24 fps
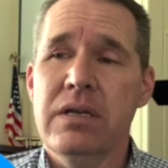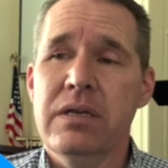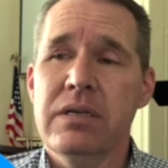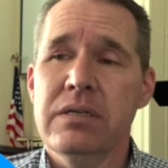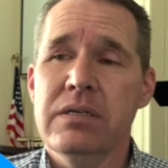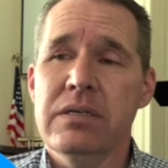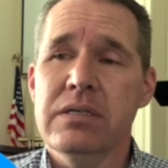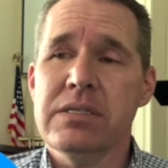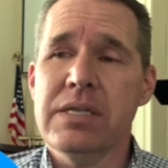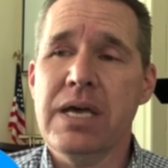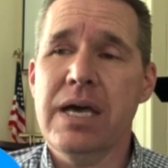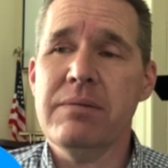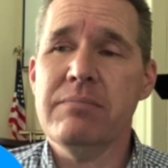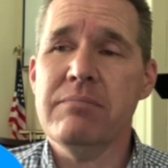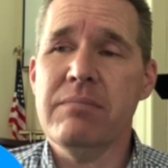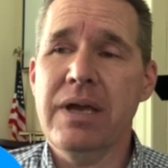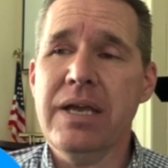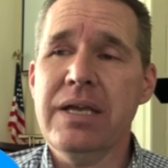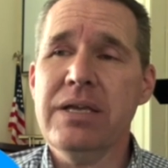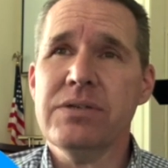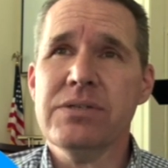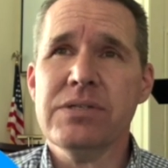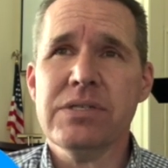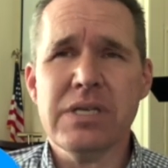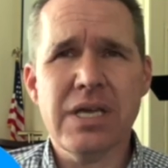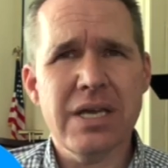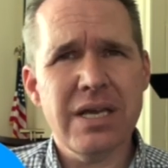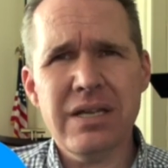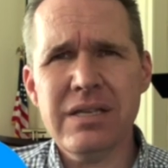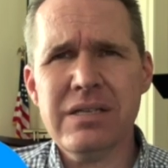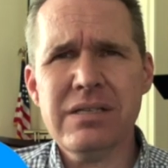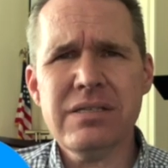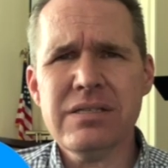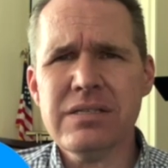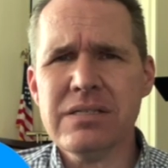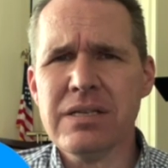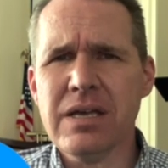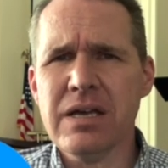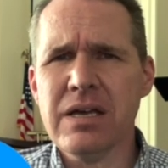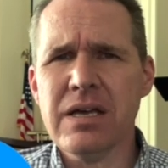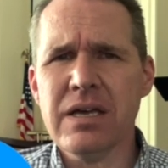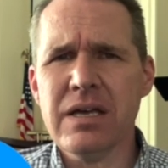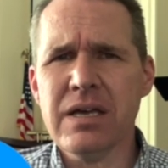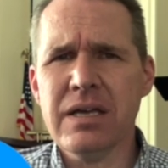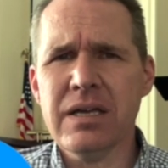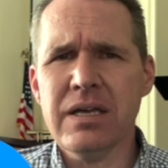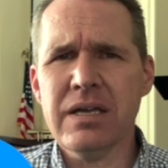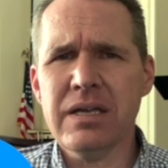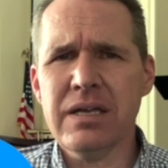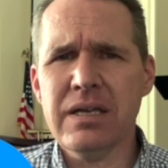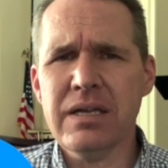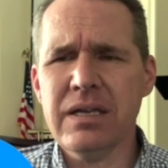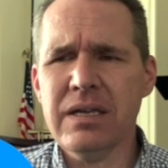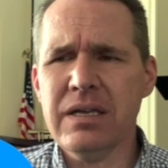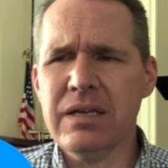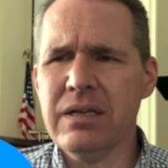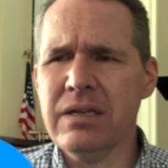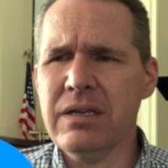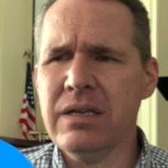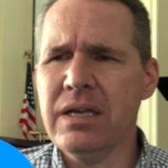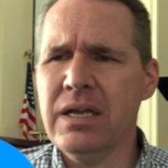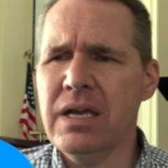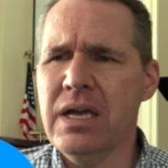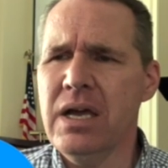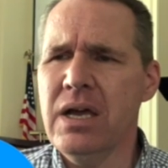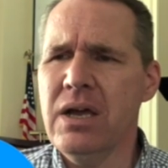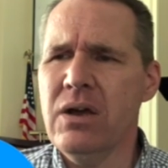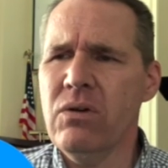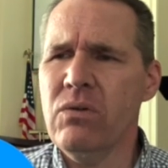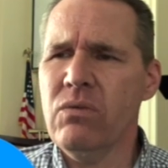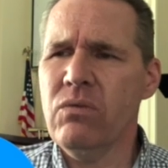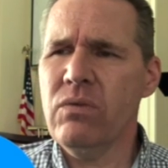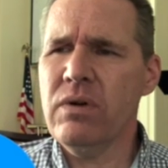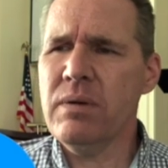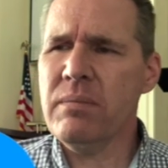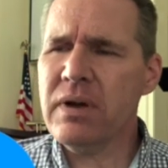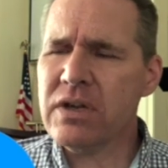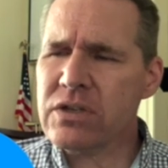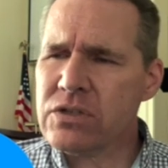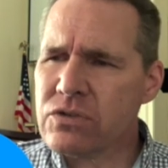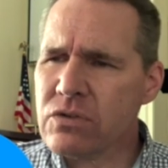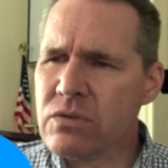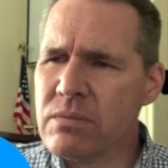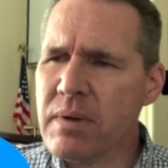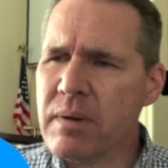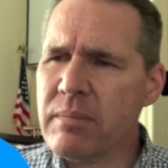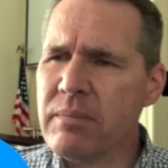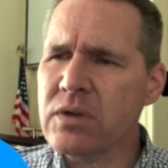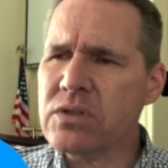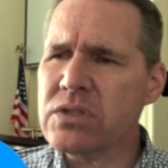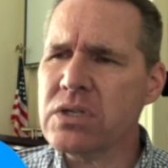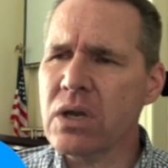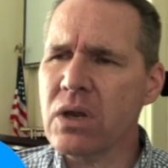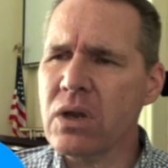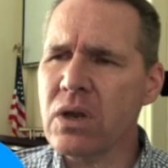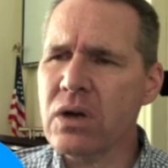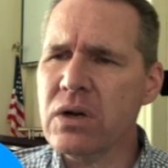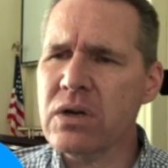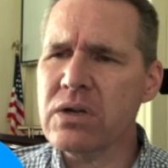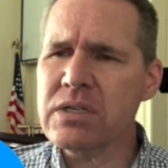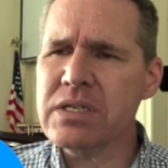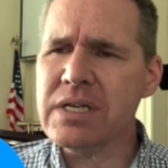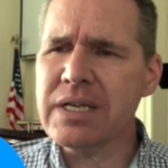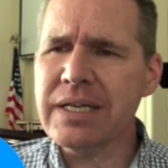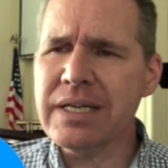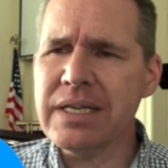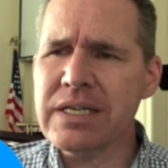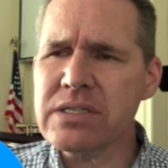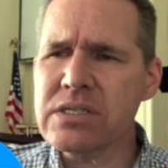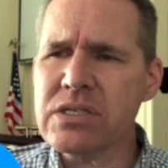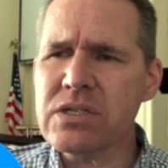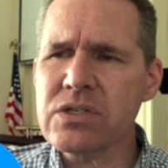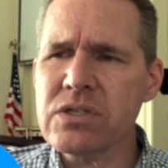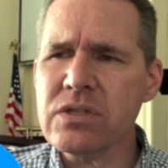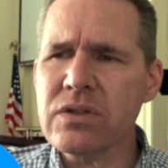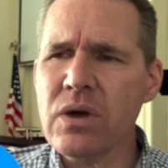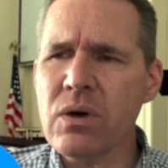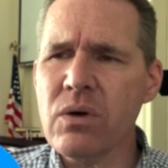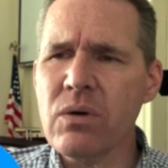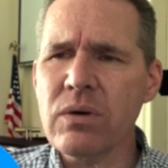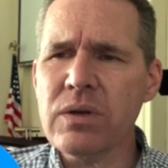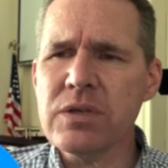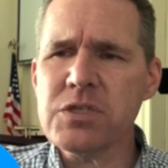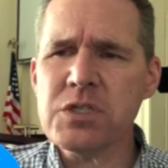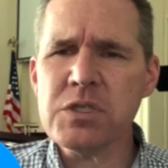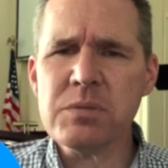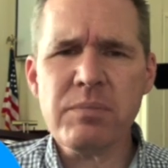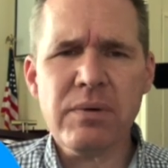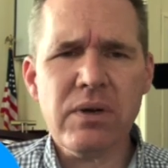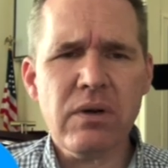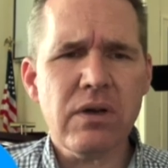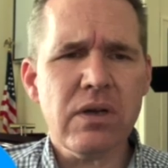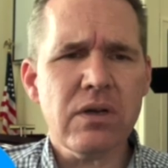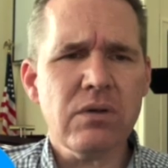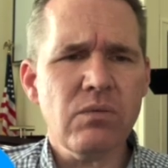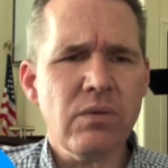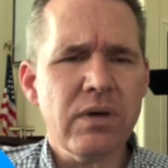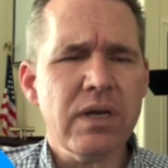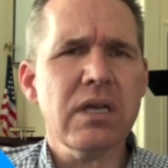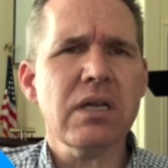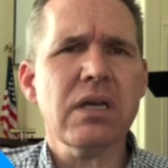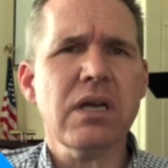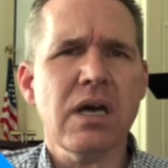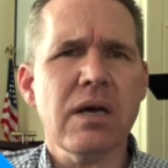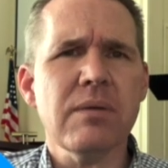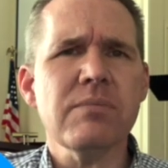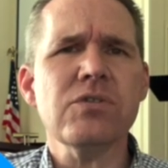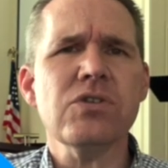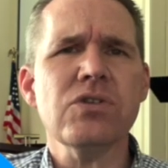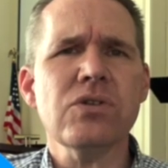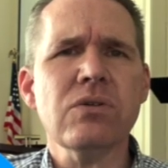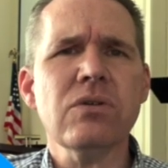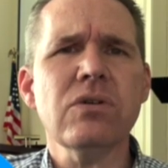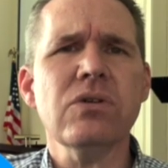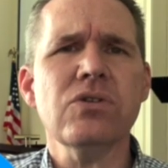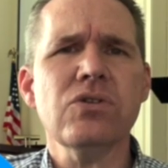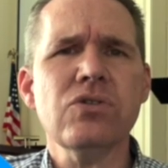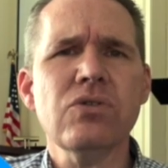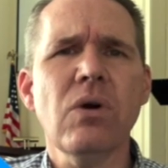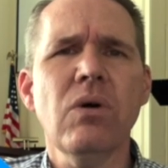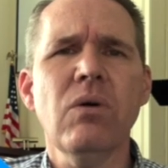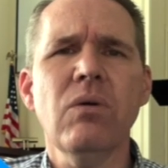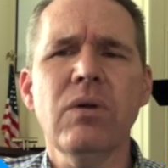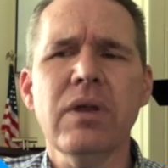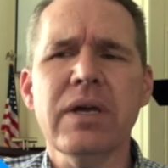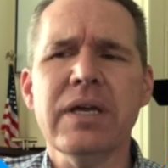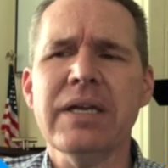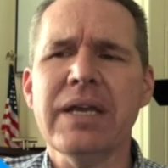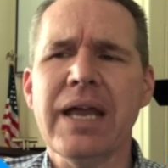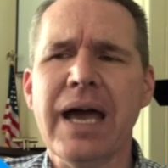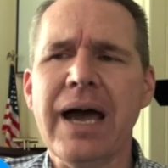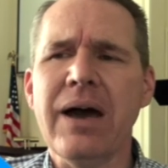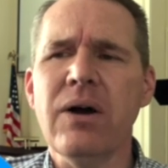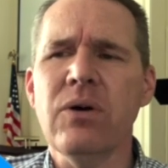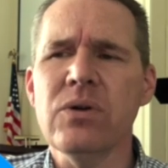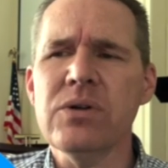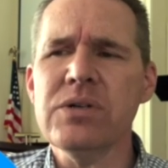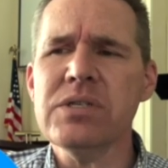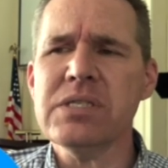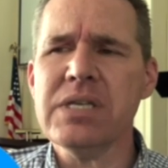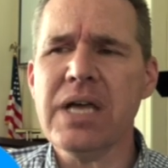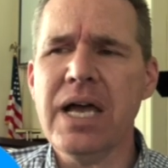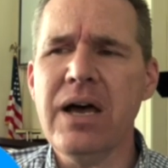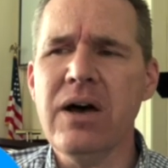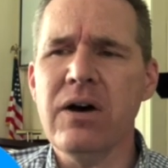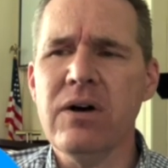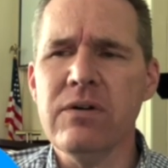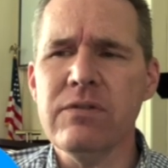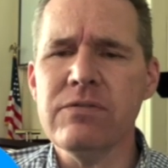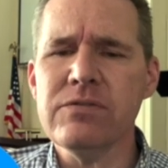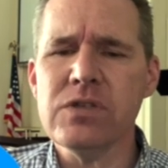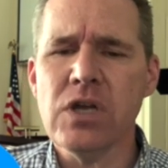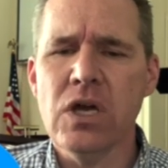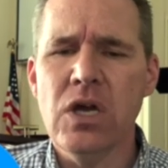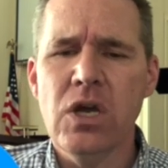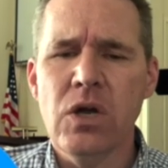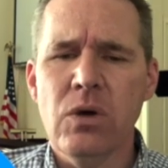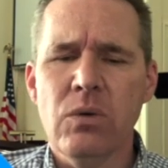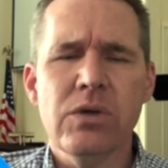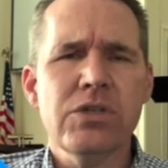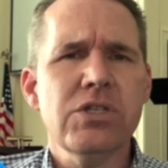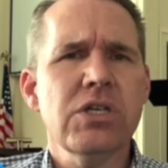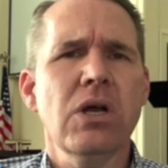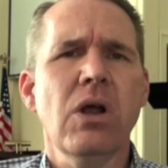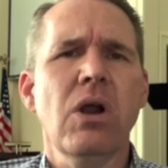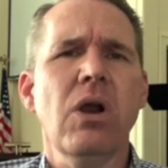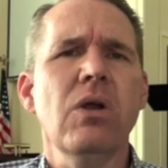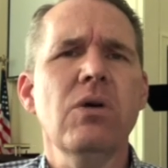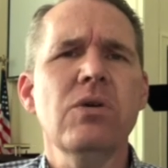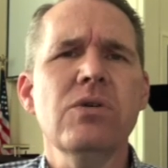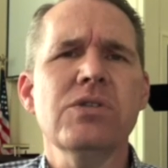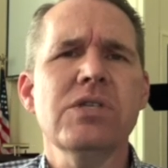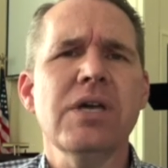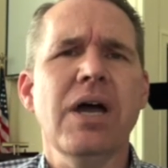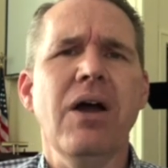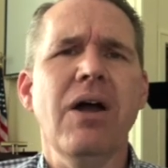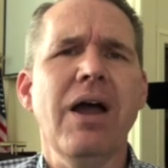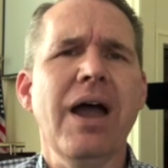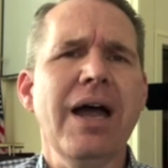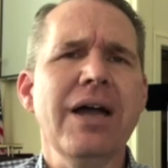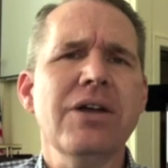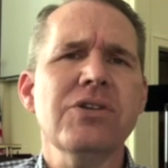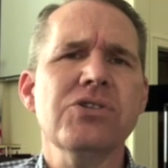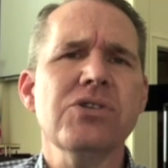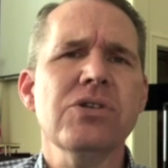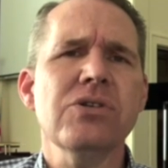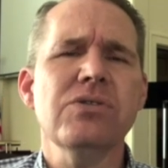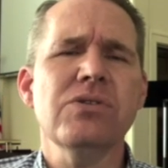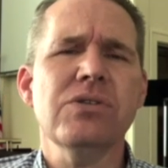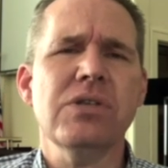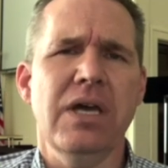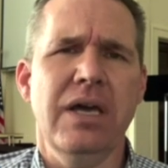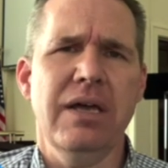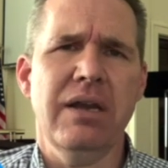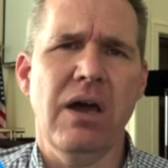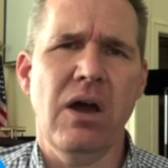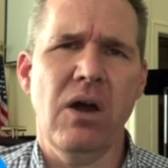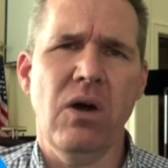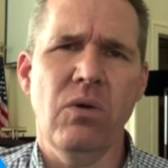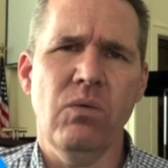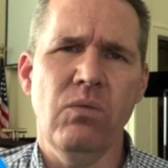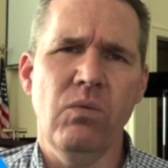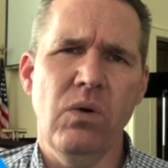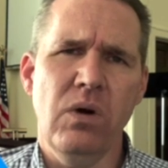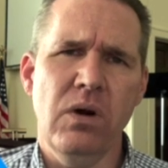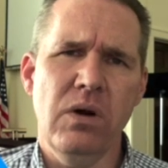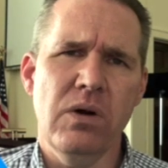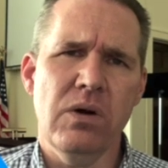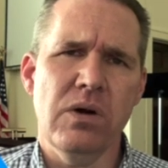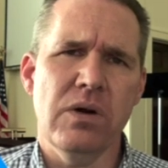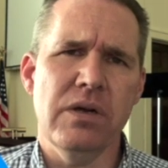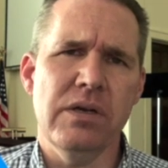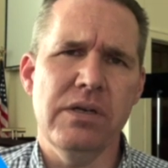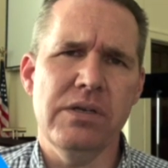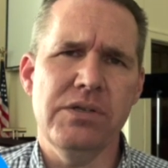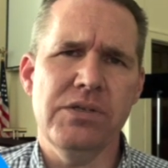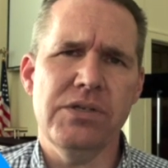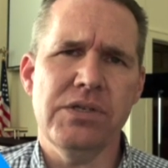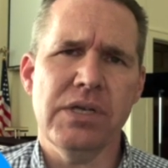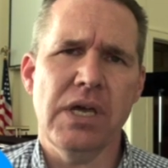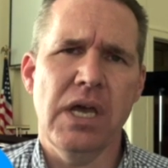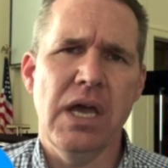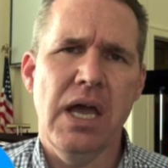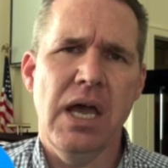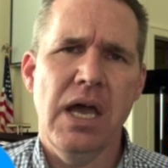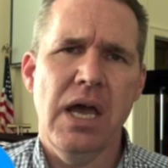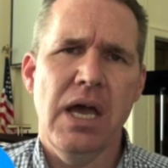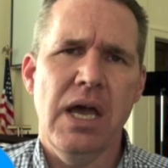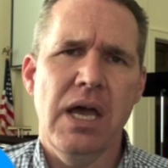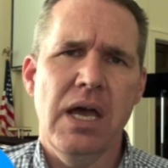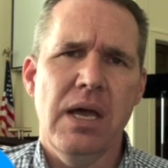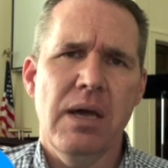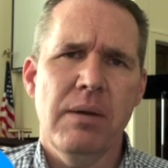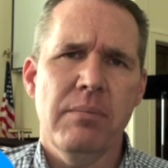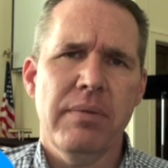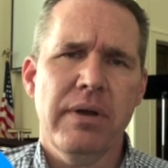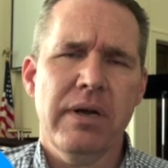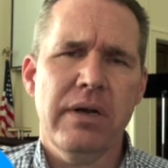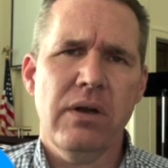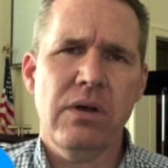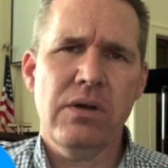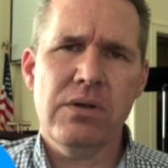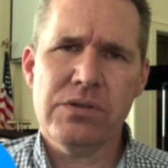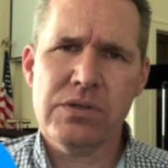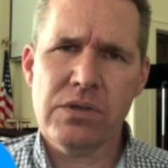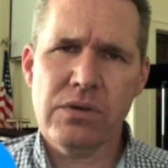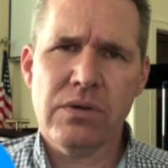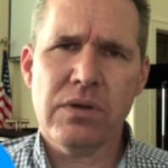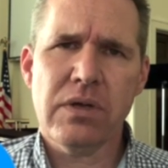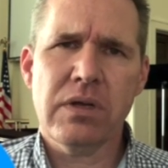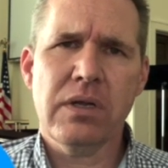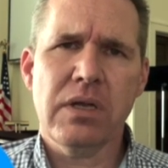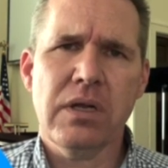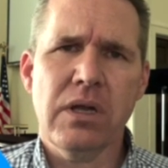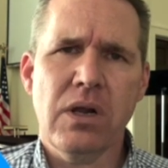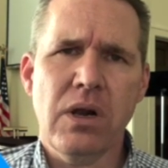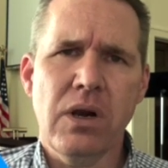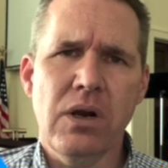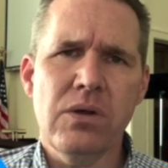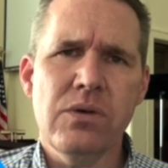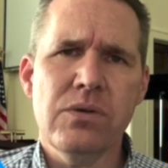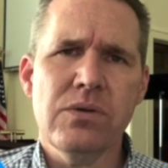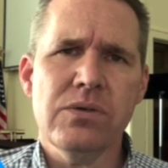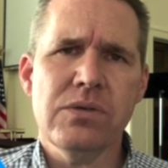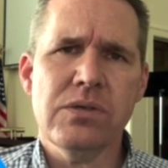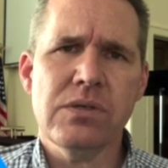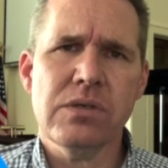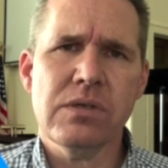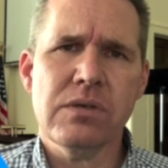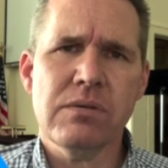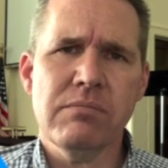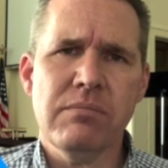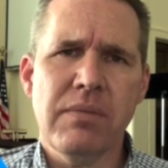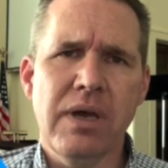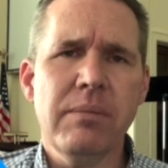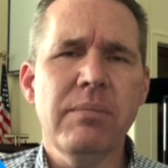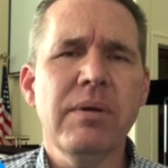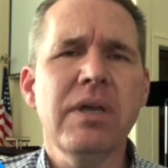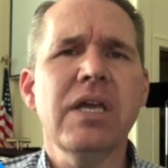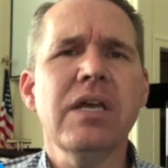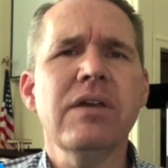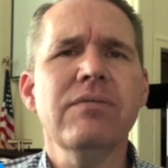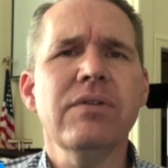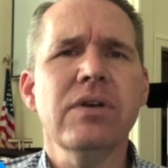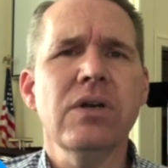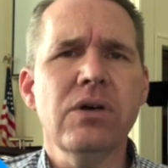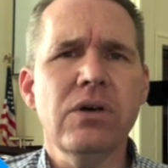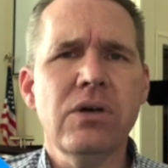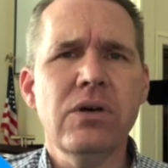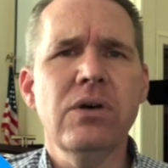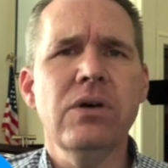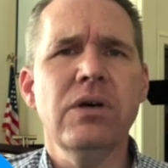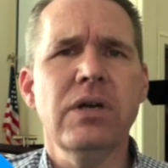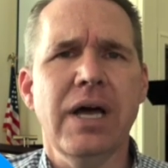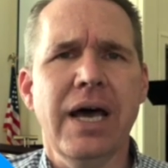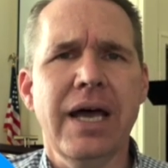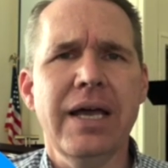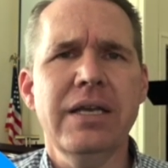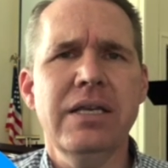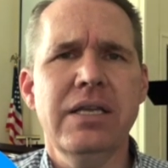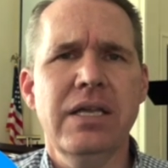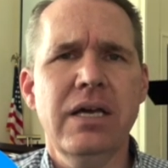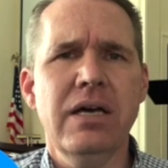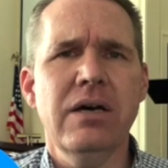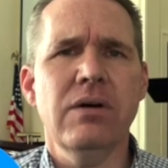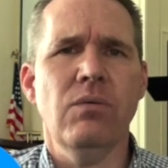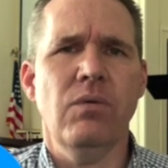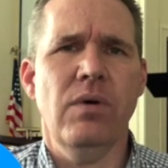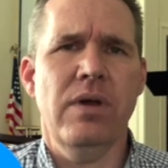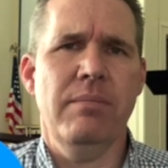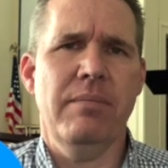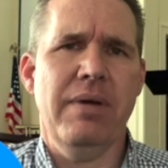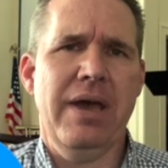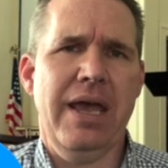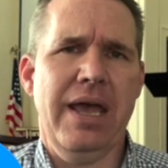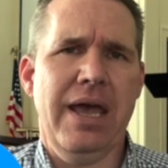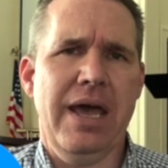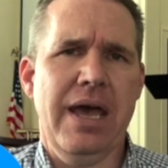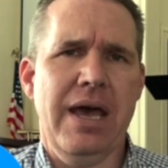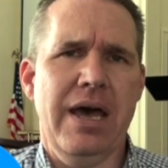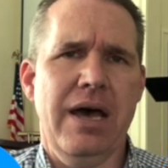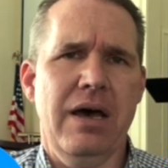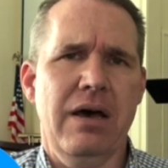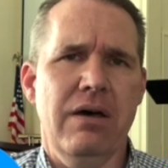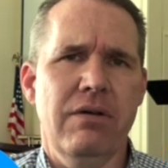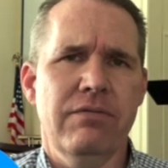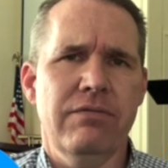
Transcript: Does that make sense? We must remember to learn to listen to the Holy Spirit when it comes to controlling ourselves, which includes our actions and our words. But it also includes maybe even a good idea we may have.